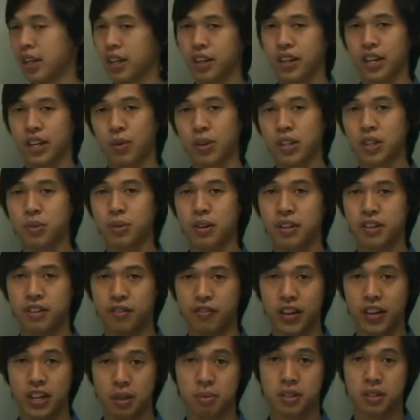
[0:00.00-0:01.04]
Now once we
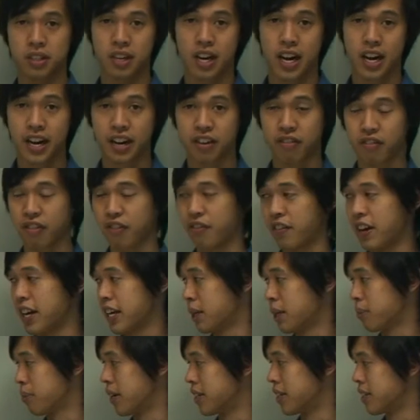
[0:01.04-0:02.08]
developed iron
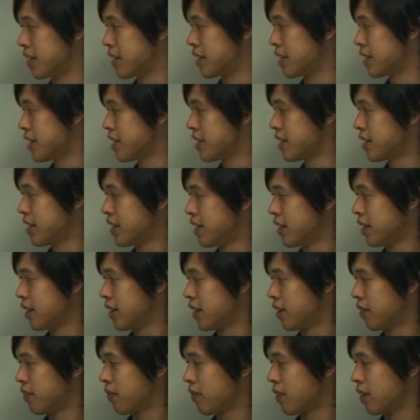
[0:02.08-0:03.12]
refining processes,
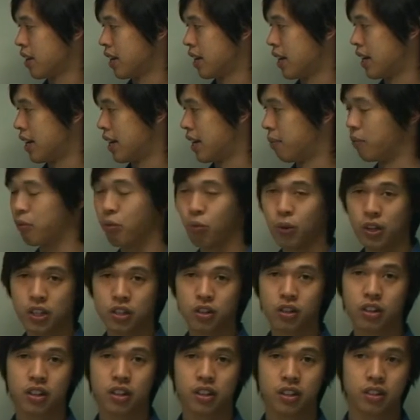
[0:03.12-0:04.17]
we
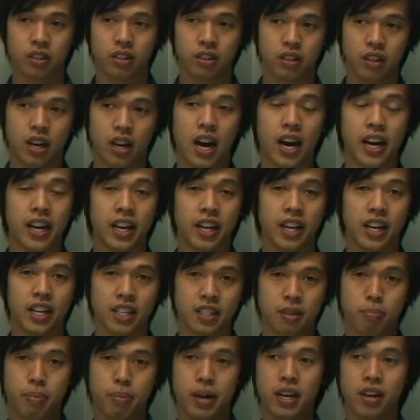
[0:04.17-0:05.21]
took iron as
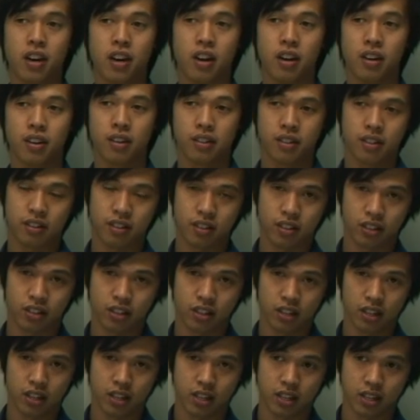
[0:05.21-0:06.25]
a better
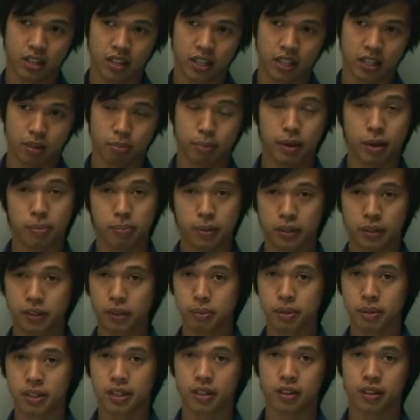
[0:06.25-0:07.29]
building
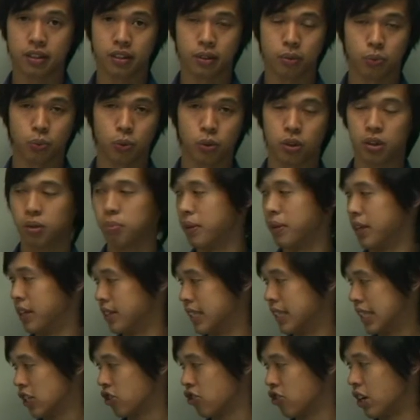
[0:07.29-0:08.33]
material than wood because
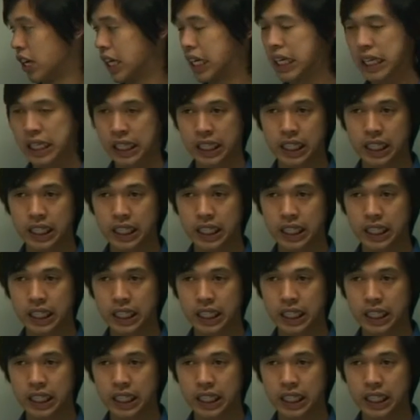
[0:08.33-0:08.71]
it's stronger.